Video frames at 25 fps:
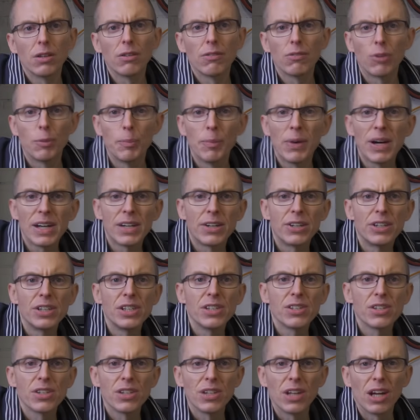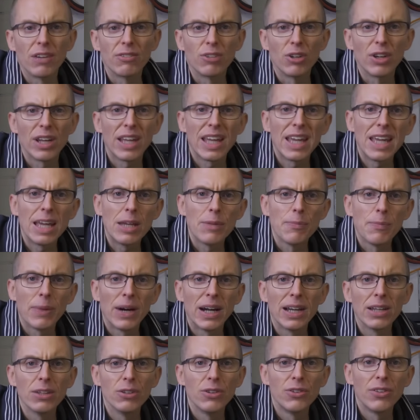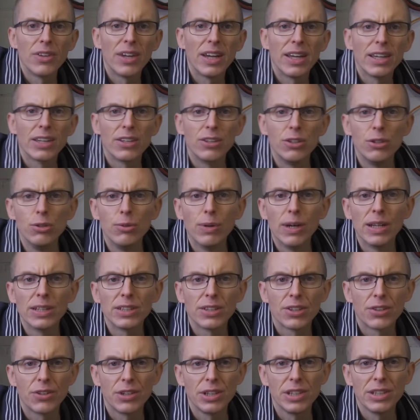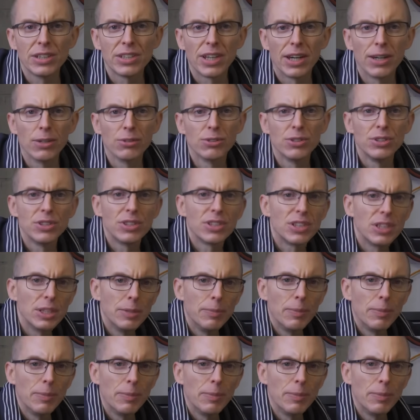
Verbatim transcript: For batteries, I've got eight Pylontech U S three thousand C